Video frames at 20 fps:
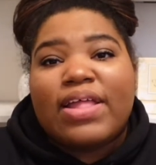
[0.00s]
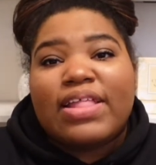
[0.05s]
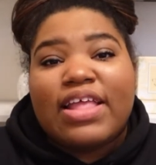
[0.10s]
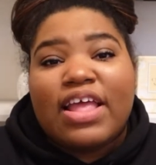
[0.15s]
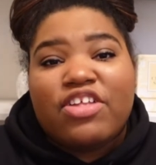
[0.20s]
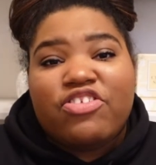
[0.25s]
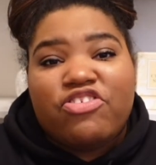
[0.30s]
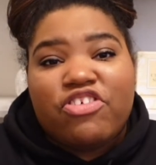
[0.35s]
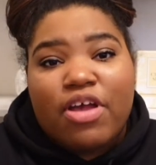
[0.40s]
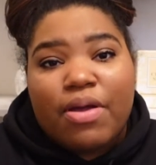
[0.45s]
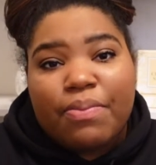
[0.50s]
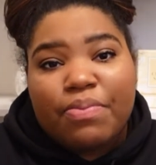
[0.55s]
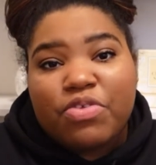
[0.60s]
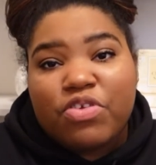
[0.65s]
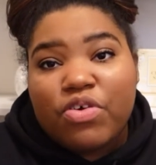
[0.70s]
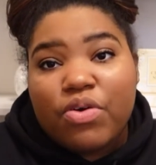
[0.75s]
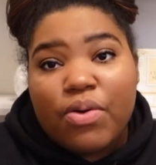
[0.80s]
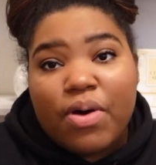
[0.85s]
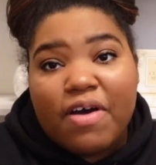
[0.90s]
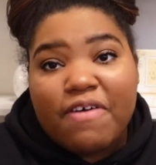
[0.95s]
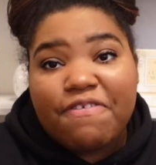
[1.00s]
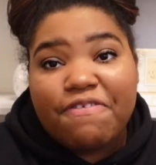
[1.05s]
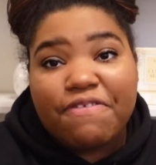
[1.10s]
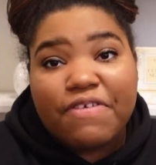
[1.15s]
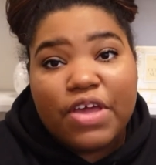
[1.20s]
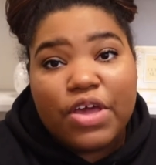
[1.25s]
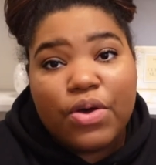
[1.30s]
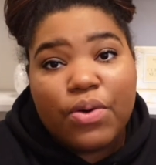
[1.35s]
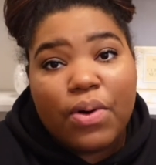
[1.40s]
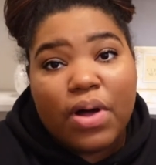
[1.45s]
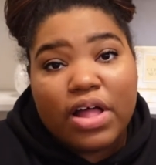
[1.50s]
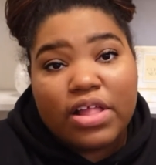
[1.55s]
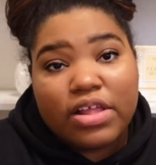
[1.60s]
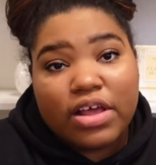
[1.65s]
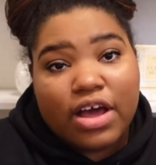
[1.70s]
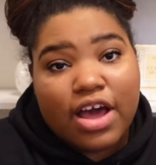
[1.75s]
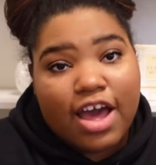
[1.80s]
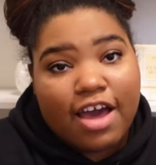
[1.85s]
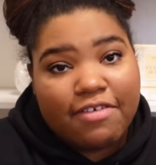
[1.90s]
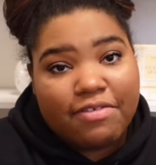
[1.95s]
they jump to a few other
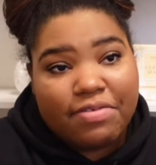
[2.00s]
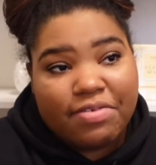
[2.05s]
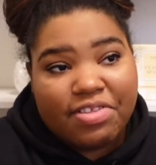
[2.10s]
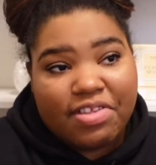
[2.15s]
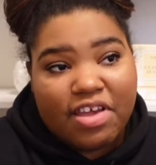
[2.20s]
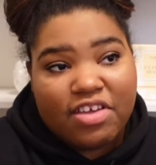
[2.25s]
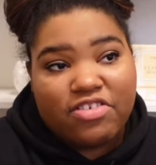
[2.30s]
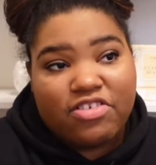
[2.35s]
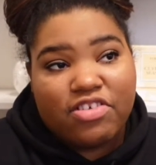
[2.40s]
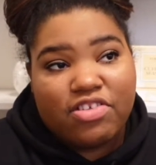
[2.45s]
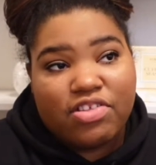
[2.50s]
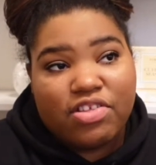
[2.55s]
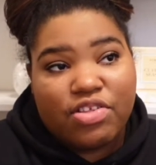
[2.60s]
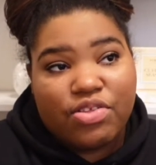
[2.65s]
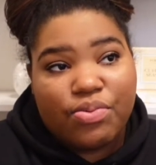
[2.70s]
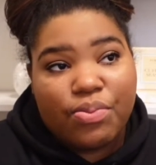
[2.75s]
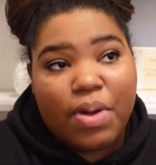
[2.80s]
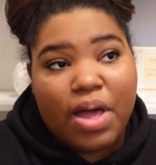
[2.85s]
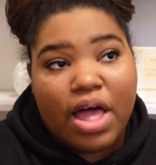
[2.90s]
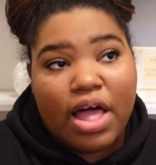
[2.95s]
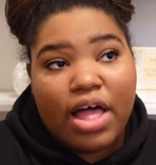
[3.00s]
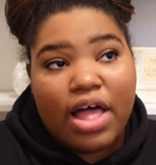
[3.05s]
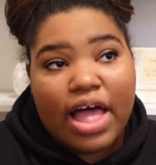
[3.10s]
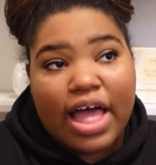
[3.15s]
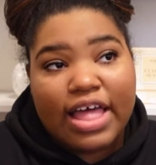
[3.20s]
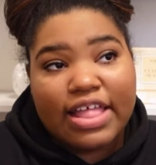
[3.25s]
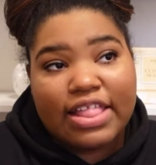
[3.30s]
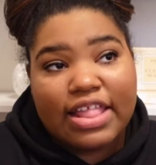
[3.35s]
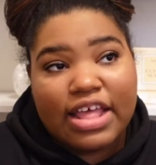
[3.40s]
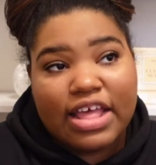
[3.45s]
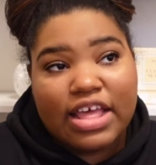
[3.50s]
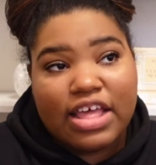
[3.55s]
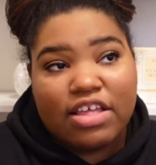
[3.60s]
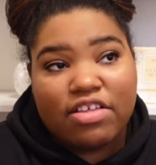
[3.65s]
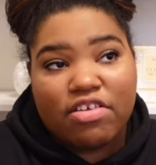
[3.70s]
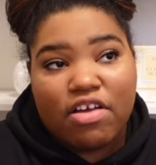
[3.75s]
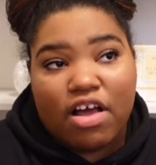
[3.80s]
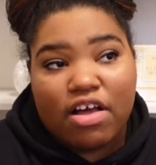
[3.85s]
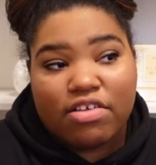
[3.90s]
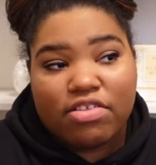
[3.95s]
conversations as well. I think he
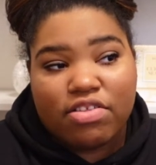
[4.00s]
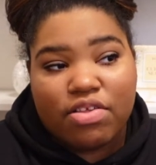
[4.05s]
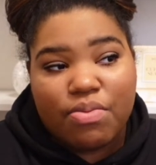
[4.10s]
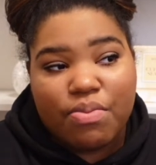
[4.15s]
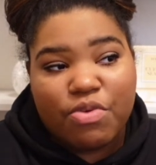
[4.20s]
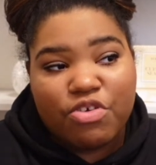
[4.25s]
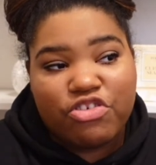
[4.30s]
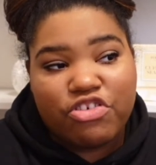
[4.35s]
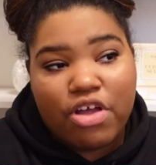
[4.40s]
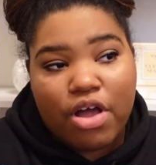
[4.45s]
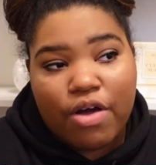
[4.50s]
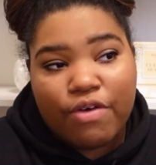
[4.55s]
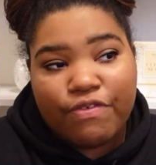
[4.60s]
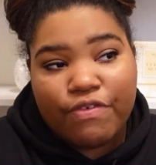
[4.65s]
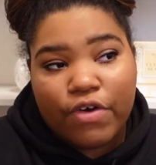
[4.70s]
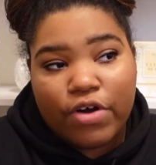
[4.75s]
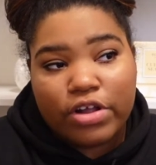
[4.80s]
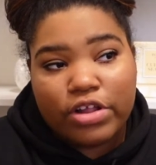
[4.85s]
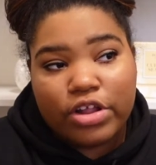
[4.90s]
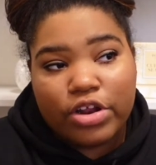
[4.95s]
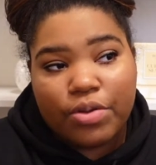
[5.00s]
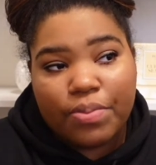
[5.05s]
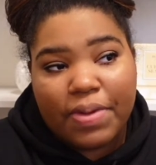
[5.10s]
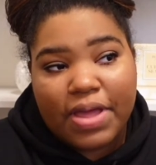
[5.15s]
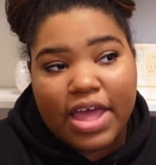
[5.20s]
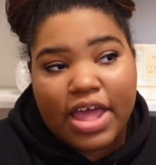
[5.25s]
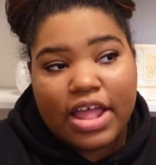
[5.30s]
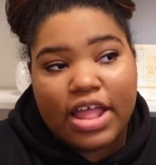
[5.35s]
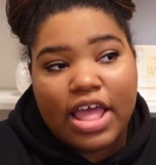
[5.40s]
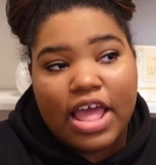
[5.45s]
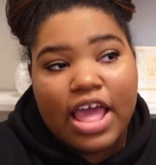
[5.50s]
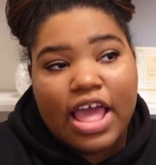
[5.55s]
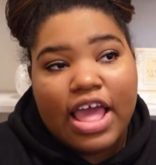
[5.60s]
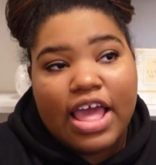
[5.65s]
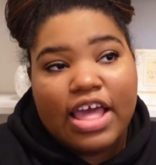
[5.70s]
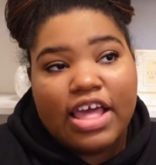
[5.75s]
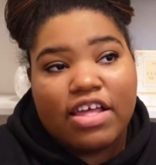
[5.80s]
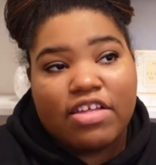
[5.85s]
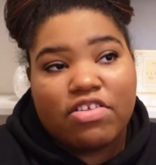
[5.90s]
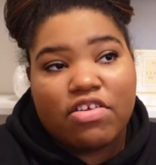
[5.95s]
talks to Michelle for a little bit.
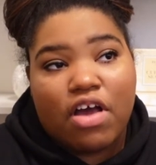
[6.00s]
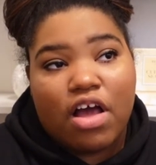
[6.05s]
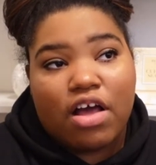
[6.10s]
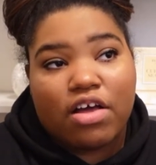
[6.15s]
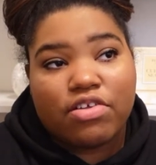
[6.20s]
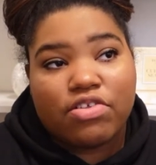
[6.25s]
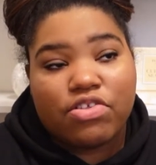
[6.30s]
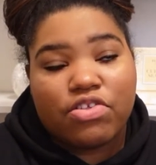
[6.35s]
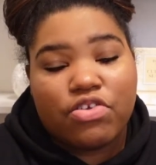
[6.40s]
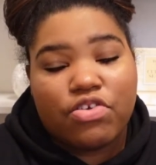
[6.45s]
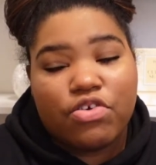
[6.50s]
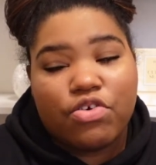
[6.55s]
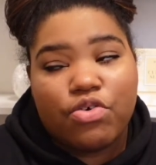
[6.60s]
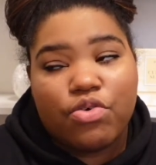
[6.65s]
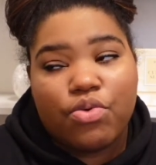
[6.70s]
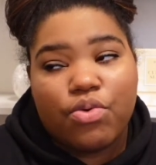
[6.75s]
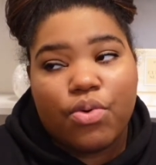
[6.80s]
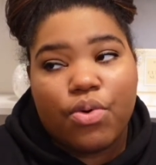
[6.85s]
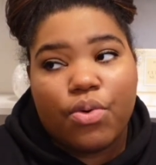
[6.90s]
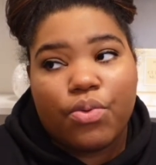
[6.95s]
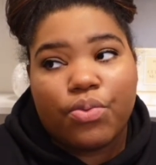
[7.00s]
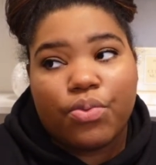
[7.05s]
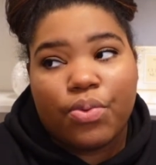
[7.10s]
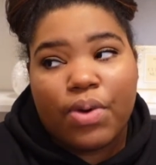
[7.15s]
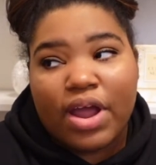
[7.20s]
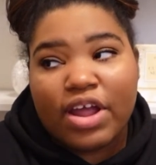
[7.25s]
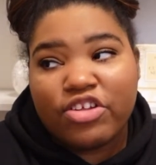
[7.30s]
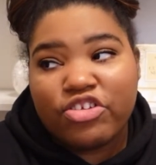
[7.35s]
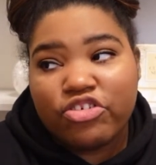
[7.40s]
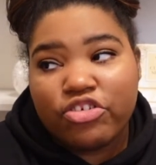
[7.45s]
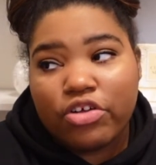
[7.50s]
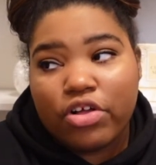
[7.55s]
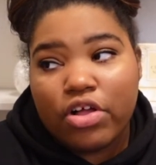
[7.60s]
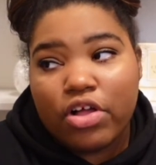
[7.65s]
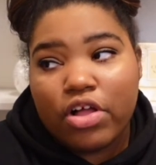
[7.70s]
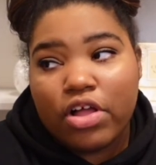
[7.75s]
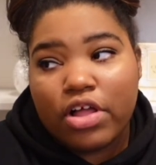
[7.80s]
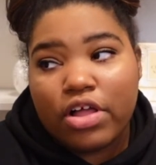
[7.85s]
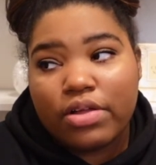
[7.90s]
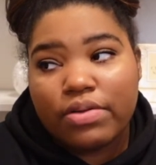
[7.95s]
He talks to
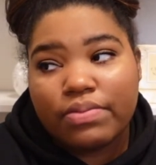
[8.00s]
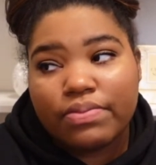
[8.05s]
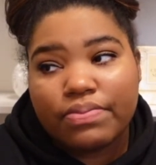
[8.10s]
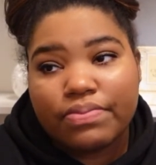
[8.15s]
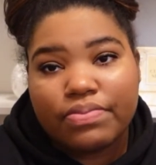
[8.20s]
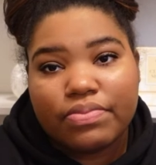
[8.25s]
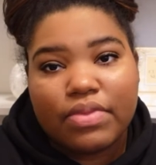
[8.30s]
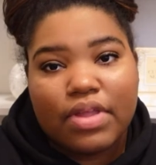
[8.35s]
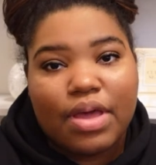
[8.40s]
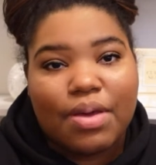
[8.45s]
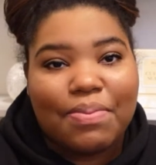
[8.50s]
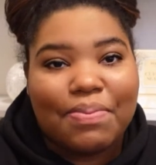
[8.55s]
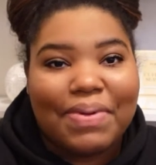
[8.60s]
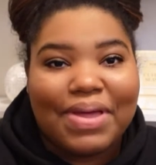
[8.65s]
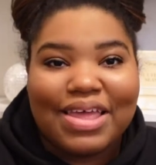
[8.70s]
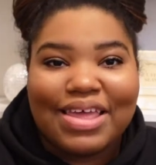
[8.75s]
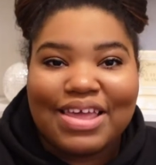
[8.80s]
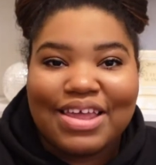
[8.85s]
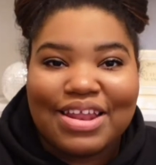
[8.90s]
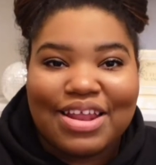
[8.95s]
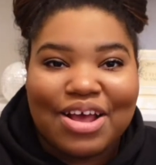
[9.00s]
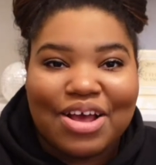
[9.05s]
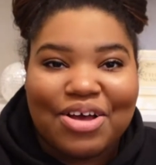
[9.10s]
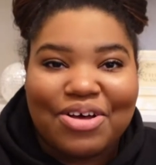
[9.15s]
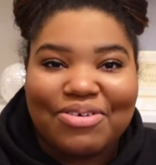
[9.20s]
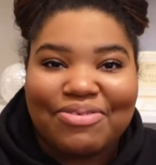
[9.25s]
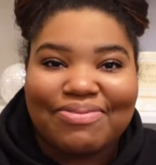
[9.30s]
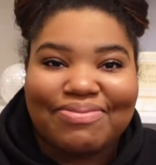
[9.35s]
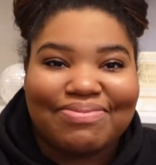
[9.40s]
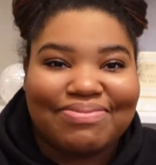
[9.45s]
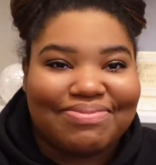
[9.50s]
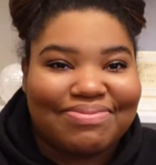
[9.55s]
Rachel, but you know,